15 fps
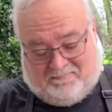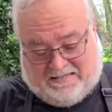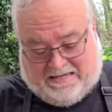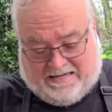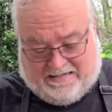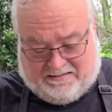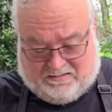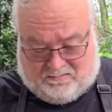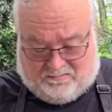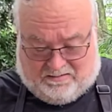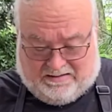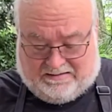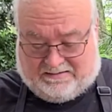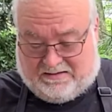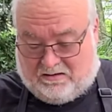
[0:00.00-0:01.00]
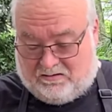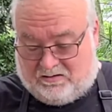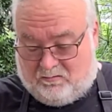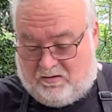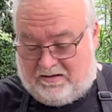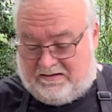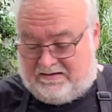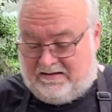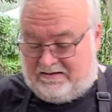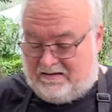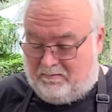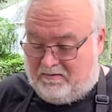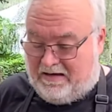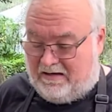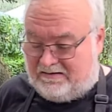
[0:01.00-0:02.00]
I don't think so. So we're going to season
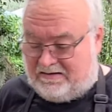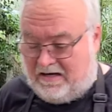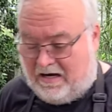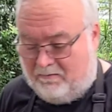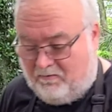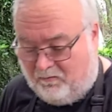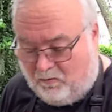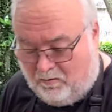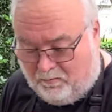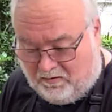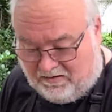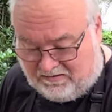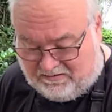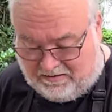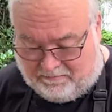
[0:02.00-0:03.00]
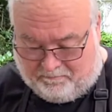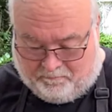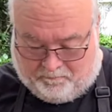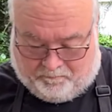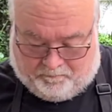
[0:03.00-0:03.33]
up the outside before we put this in.